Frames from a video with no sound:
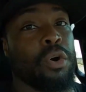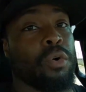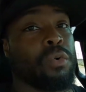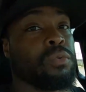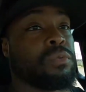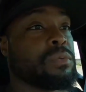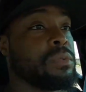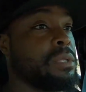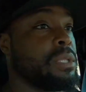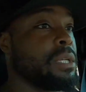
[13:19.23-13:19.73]

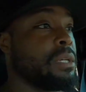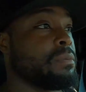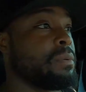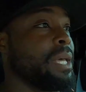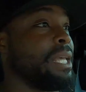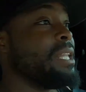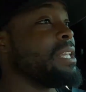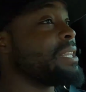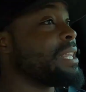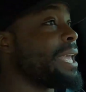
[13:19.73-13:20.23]
goal. You
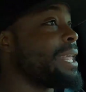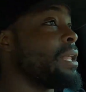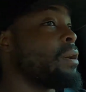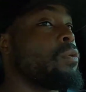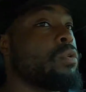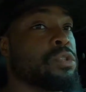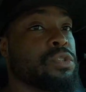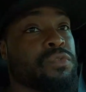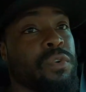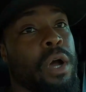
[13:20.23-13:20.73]
know, anything
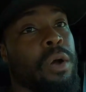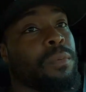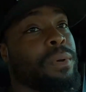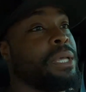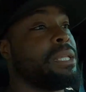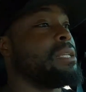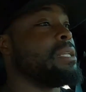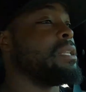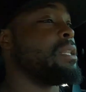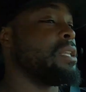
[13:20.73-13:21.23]
that goes
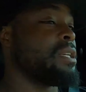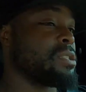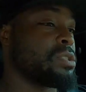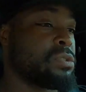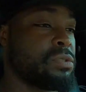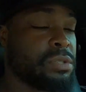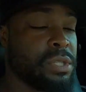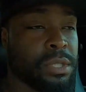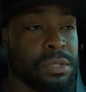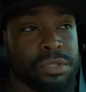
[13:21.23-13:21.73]
wrong with
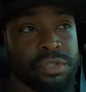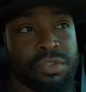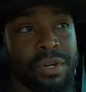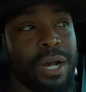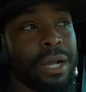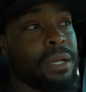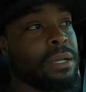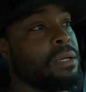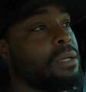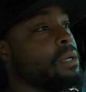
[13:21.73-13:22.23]
the
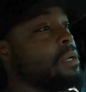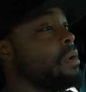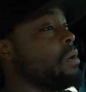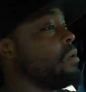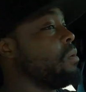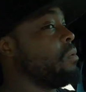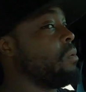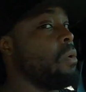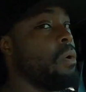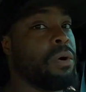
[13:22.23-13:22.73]
truck
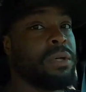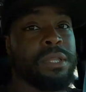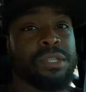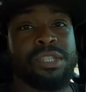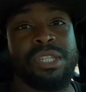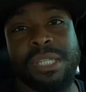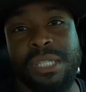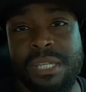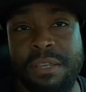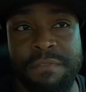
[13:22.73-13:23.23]
or
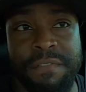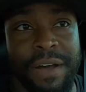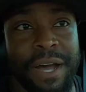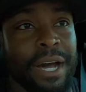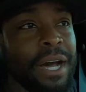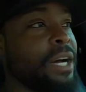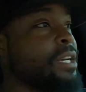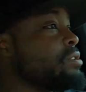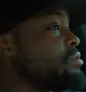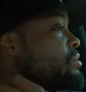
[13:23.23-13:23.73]
the
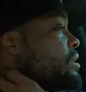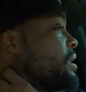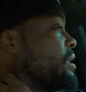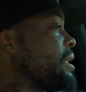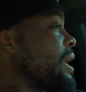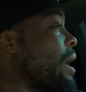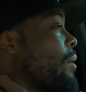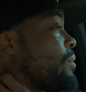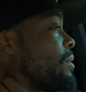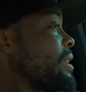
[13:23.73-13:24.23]

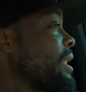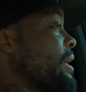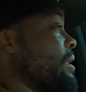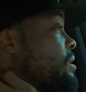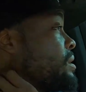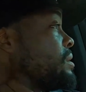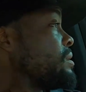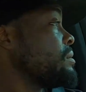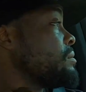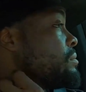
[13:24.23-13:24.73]
GT500, I would
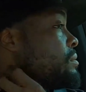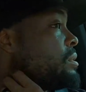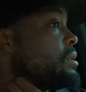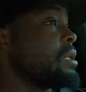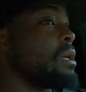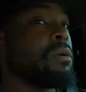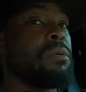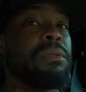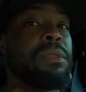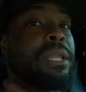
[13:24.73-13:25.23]
like to,
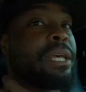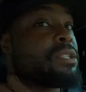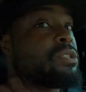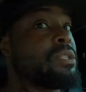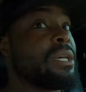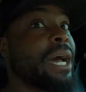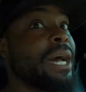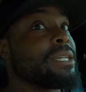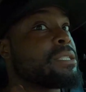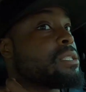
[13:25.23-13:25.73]
you know,
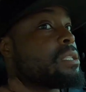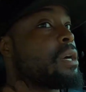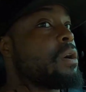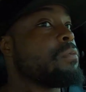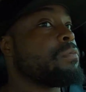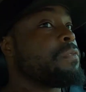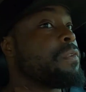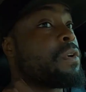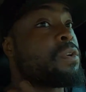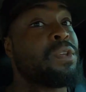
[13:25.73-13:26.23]
let you guys
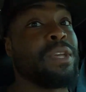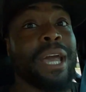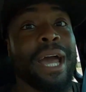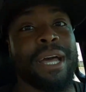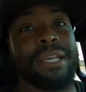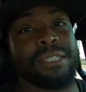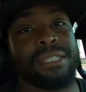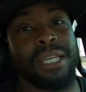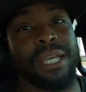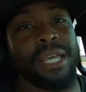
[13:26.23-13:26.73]
know, fill you
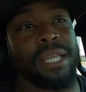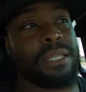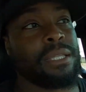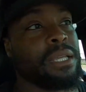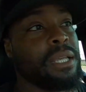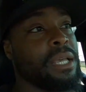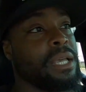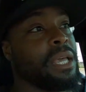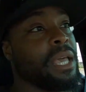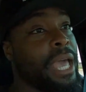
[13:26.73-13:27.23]
guys
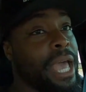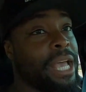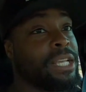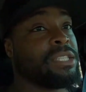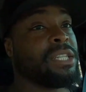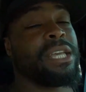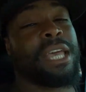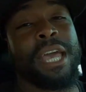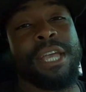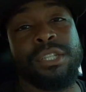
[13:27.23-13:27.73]
in,
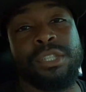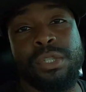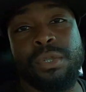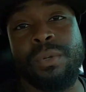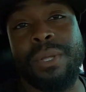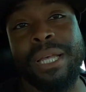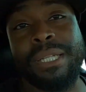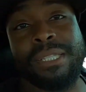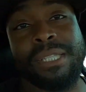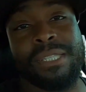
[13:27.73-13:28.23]
educate
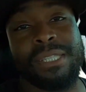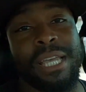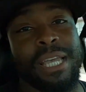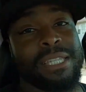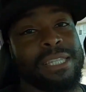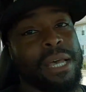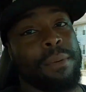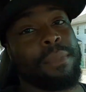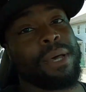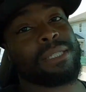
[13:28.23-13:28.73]
you at the
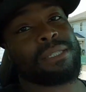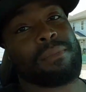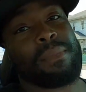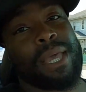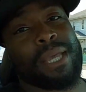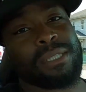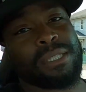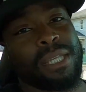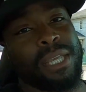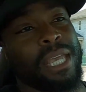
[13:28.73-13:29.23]
same time as
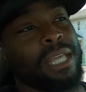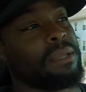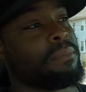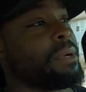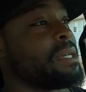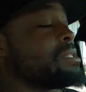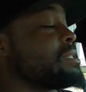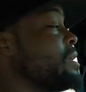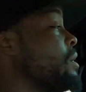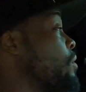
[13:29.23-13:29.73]
I'm
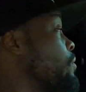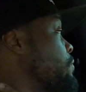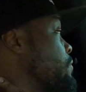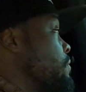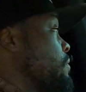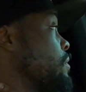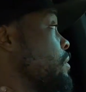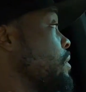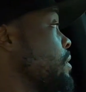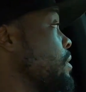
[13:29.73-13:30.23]
educating myself.